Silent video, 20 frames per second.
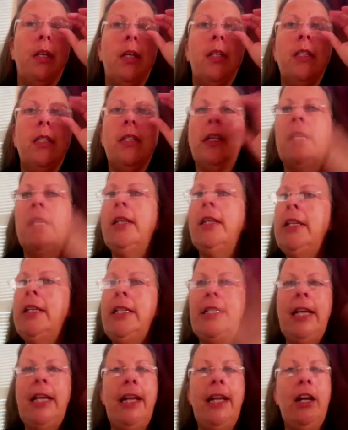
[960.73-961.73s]
suddenly
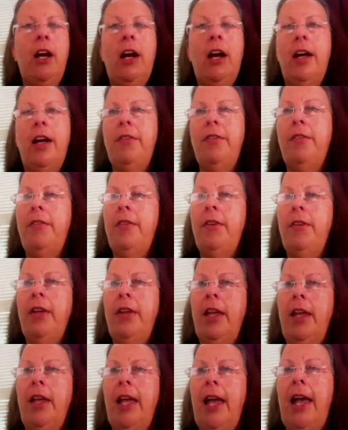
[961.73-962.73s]
take off
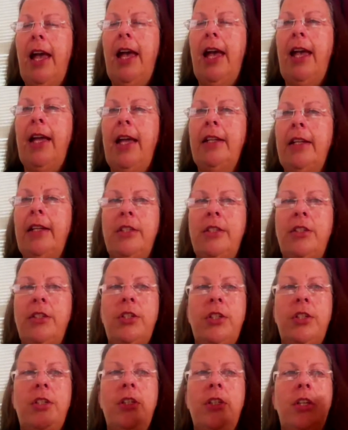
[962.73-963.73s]
and
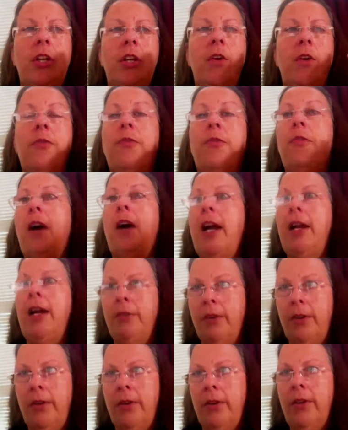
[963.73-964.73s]
just go
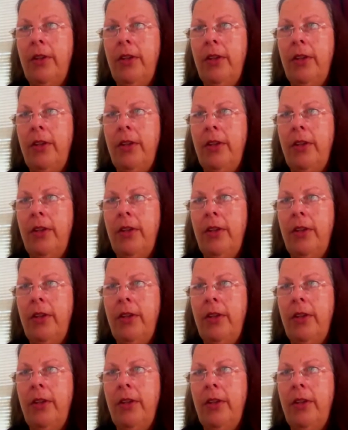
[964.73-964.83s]
viral?